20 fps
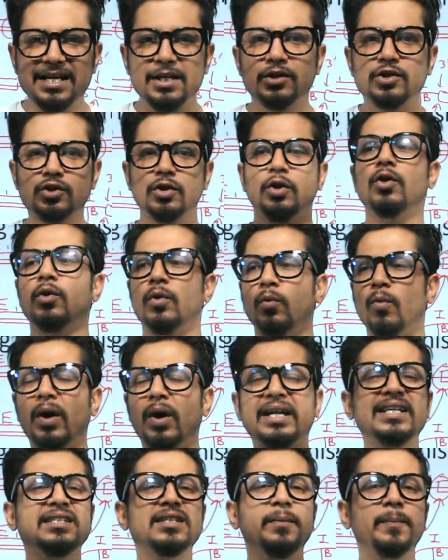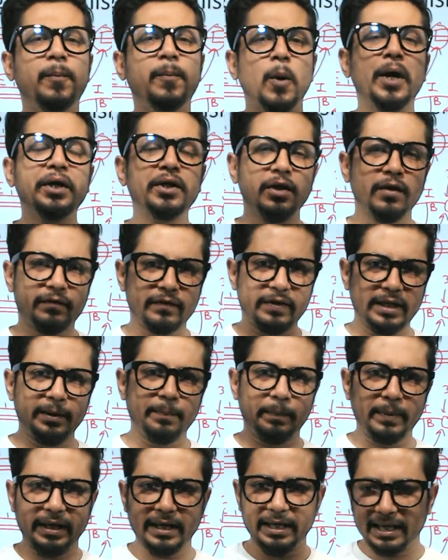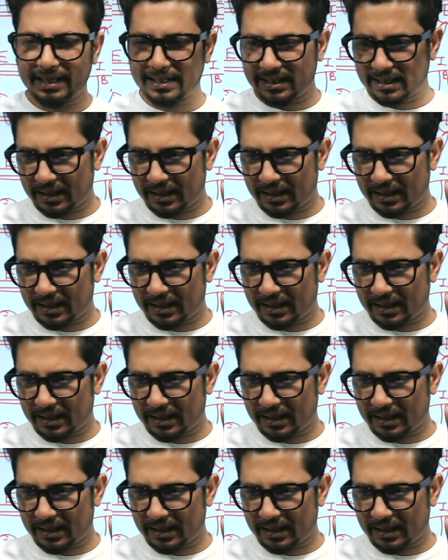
So what is the point of keeping